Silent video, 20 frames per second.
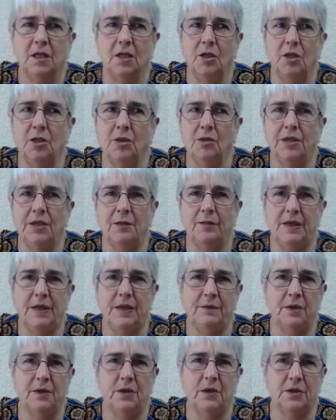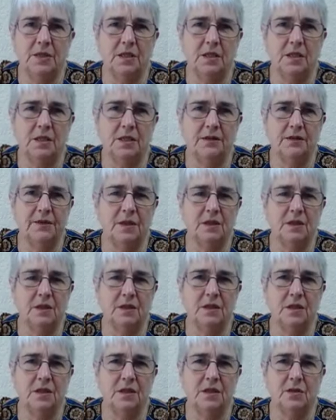who are the people who are significant
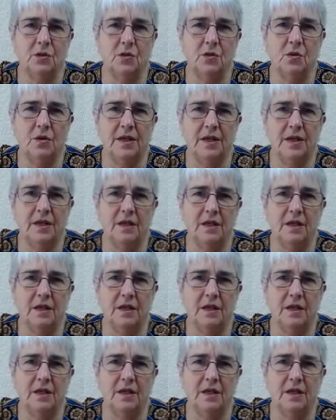in the story,